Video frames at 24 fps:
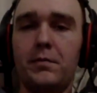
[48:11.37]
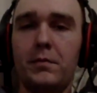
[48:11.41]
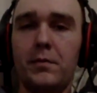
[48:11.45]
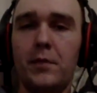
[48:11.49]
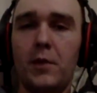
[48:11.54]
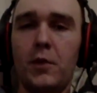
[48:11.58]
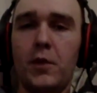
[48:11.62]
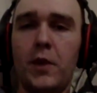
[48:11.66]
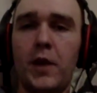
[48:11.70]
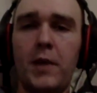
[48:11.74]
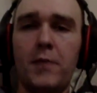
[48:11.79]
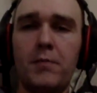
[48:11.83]

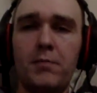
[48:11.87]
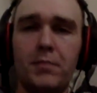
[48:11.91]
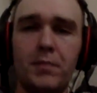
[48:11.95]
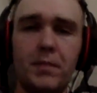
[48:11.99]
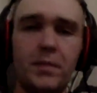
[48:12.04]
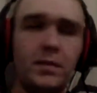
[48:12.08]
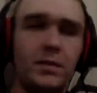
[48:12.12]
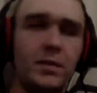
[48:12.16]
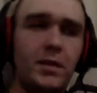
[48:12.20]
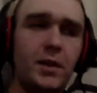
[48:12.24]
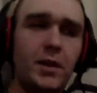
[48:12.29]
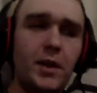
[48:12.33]
okay,
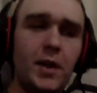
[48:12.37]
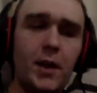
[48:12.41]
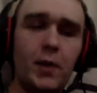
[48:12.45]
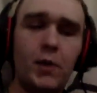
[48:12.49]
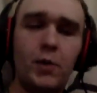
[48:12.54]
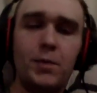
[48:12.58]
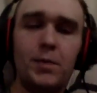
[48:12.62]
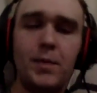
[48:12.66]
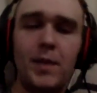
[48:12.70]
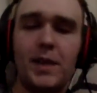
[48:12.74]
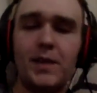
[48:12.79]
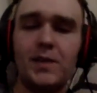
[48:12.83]
I
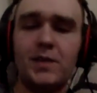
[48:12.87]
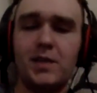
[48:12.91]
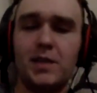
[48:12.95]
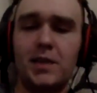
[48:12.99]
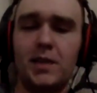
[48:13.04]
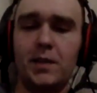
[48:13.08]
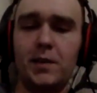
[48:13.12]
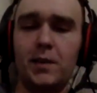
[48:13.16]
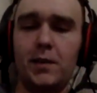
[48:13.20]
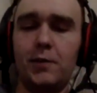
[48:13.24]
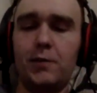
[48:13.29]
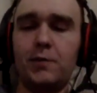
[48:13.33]
wouldn't mind
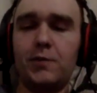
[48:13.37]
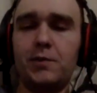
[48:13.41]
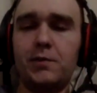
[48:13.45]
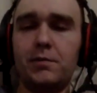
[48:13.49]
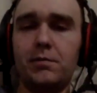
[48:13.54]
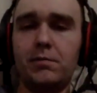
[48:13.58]
seeing those.